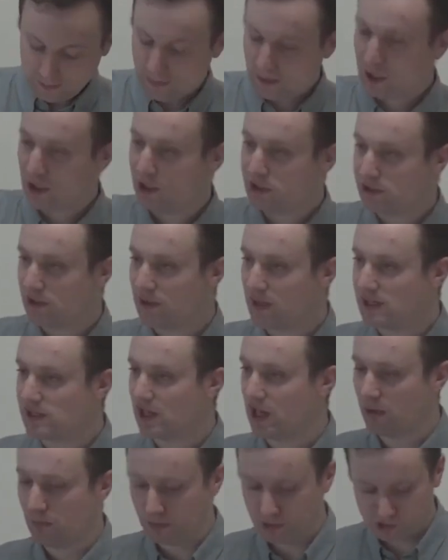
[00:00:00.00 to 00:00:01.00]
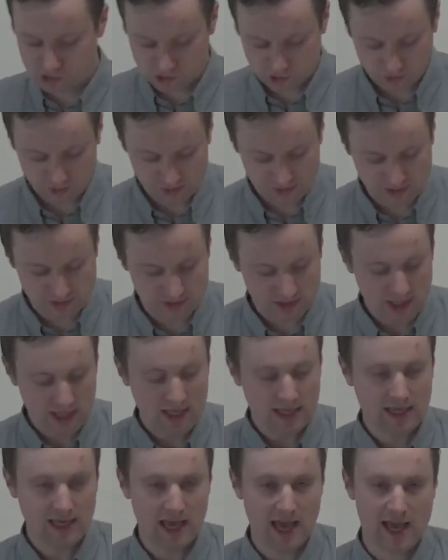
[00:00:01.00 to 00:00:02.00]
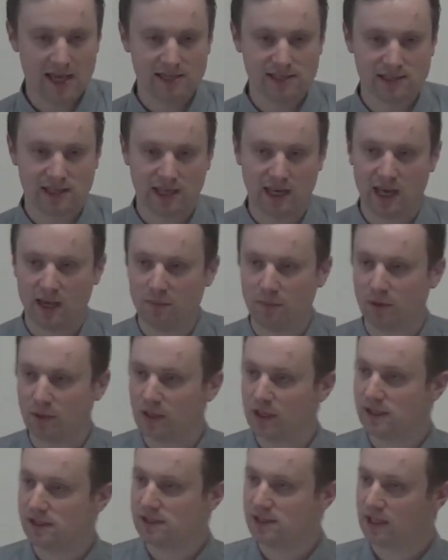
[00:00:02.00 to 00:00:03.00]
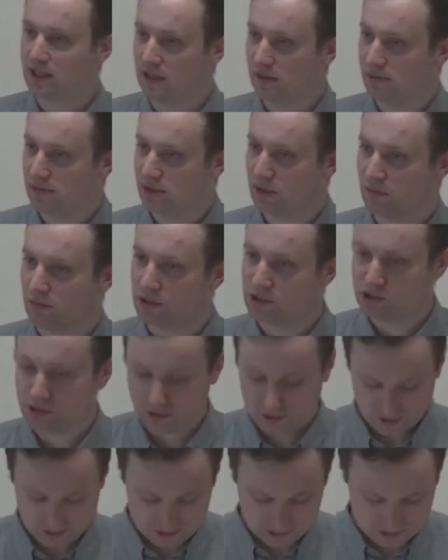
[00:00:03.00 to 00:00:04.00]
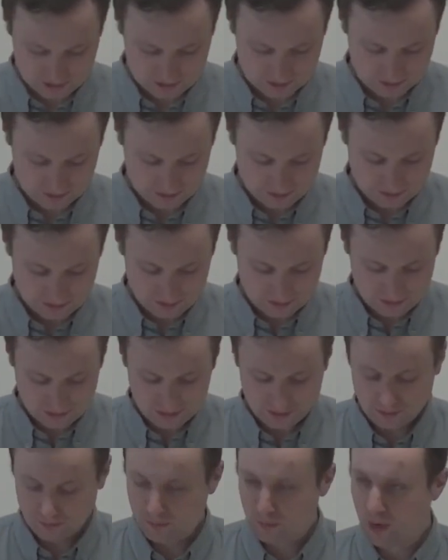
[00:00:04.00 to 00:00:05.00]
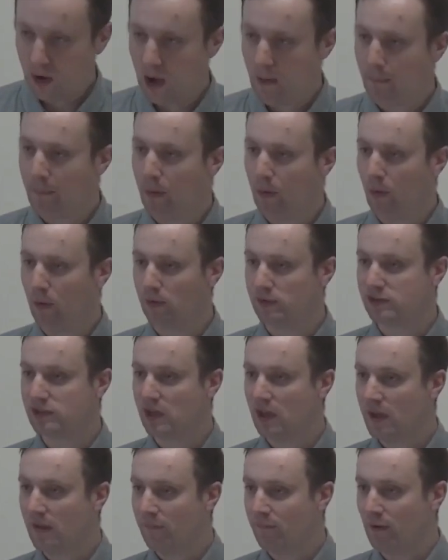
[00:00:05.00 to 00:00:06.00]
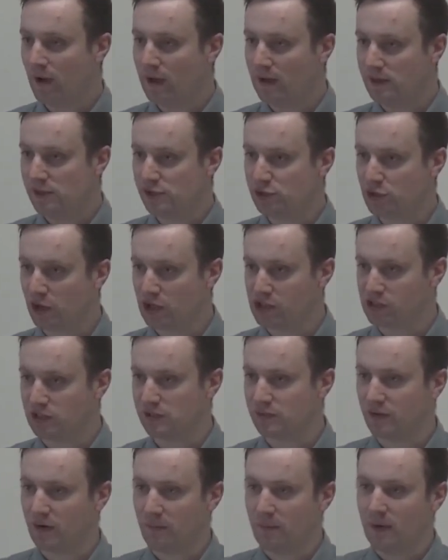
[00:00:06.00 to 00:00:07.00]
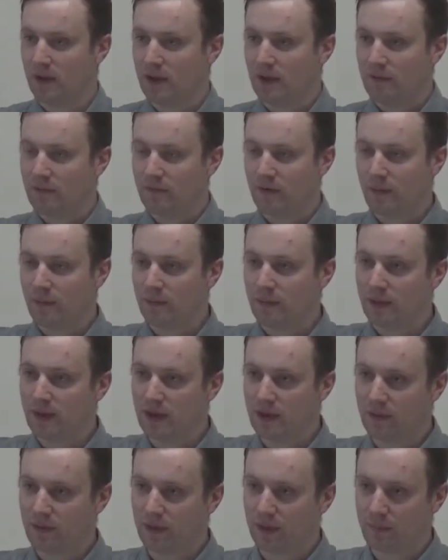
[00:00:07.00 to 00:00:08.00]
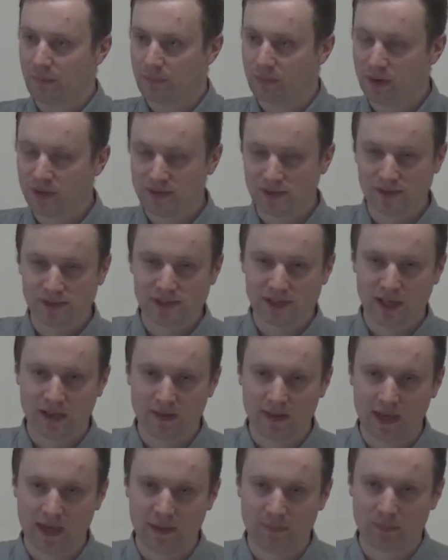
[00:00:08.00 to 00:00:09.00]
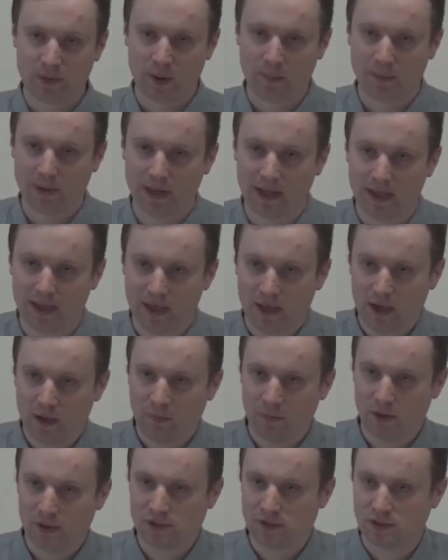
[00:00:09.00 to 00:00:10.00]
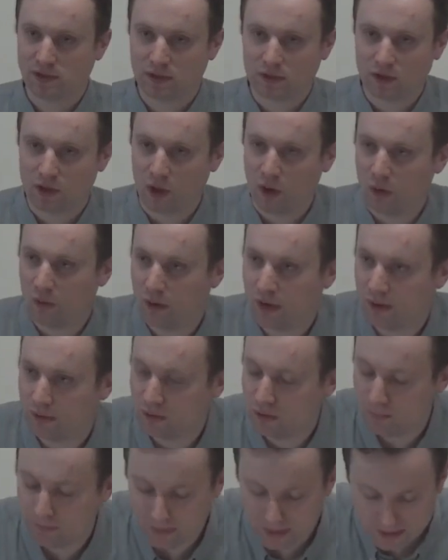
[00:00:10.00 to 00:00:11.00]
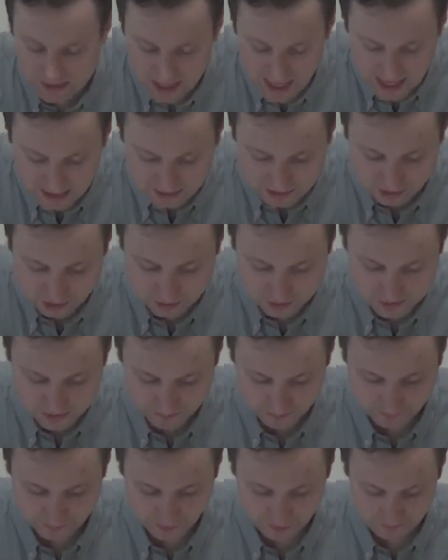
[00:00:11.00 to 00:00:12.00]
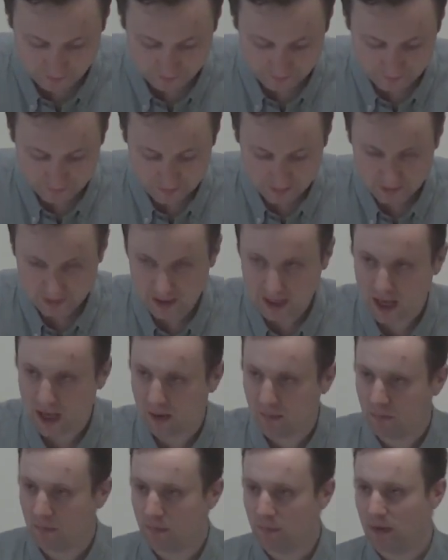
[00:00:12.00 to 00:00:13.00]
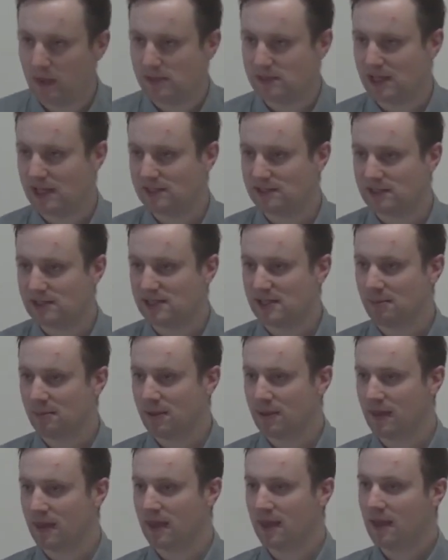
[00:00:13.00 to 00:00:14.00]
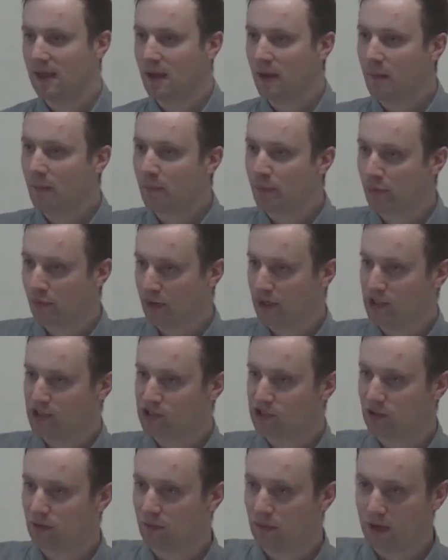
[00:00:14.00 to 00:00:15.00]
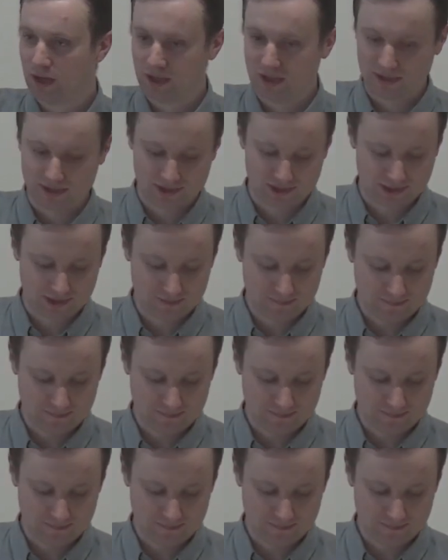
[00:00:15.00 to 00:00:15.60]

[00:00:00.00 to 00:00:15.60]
And because of this, I rejoice. Yes, and I will continue to rejoice. What are Paul's final instructions from, from the, the prison cell that he probably would go and be executed from? Uh, he says to Timothy, Preach the word.